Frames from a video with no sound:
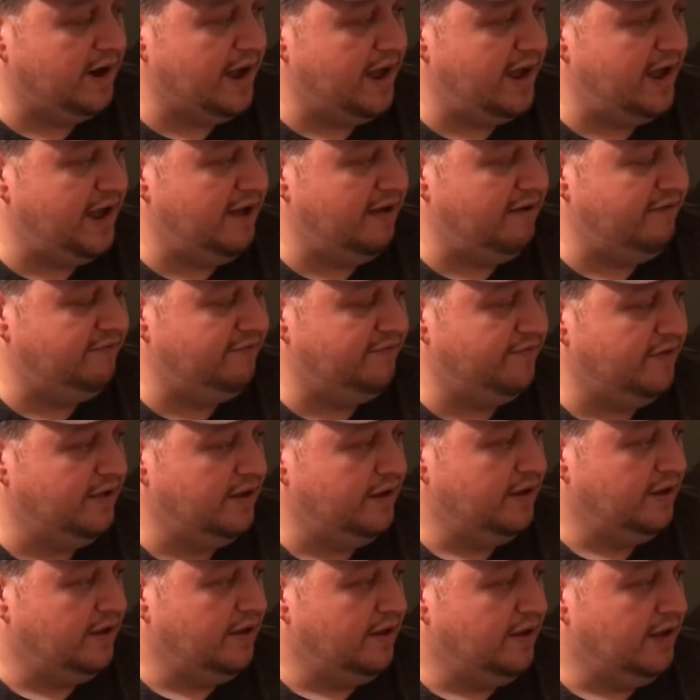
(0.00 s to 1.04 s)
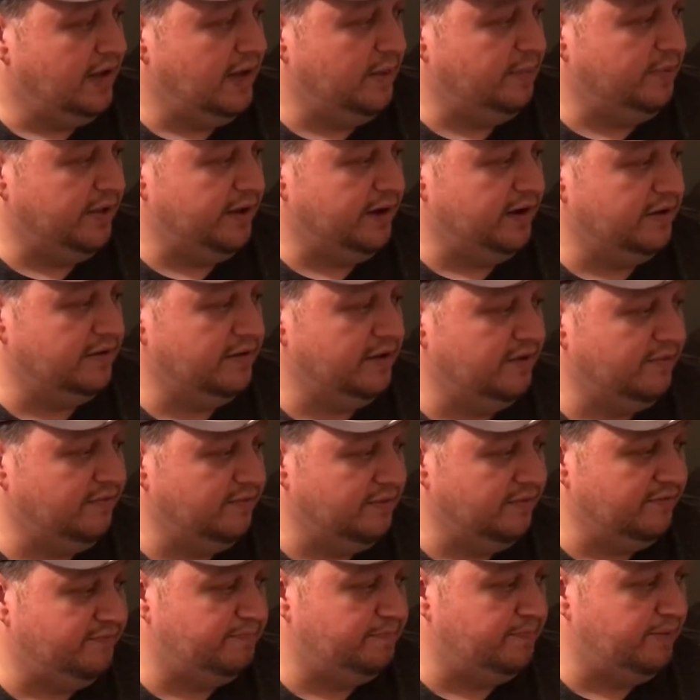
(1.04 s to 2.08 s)
I have a player that
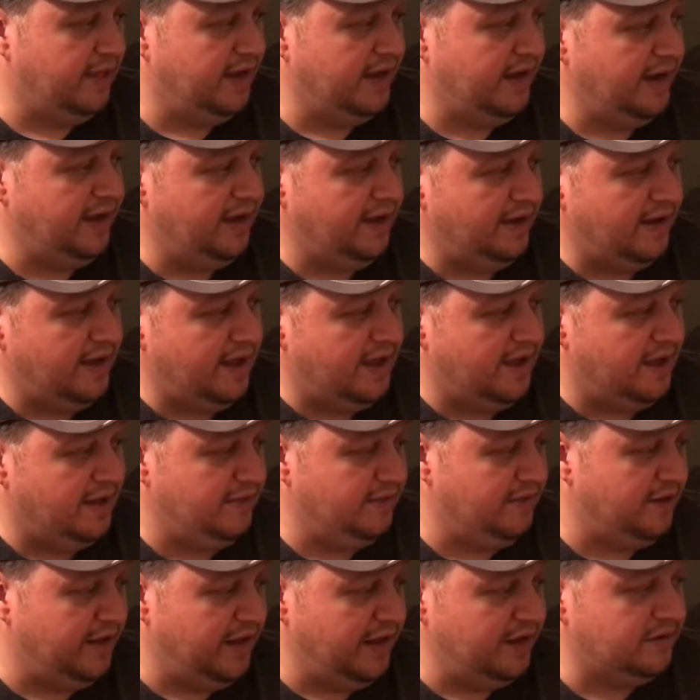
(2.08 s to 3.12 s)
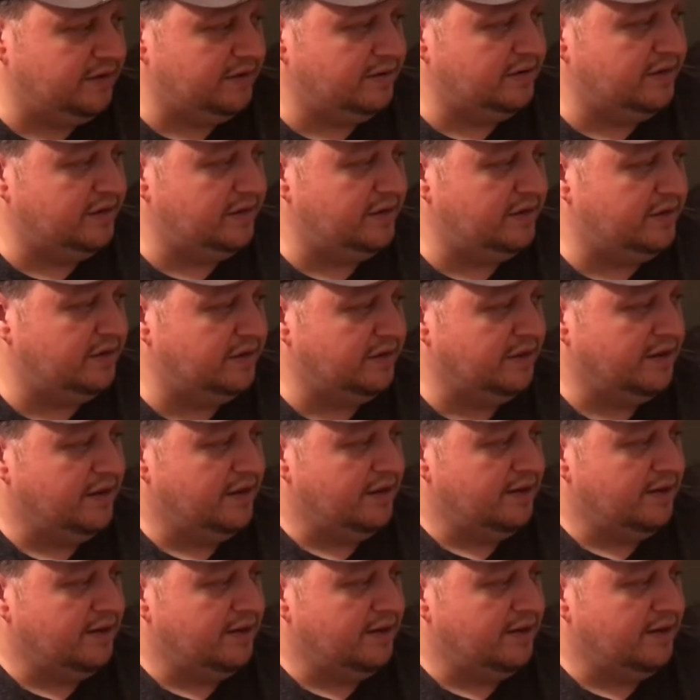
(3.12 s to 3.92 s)
will play the Laserdisc,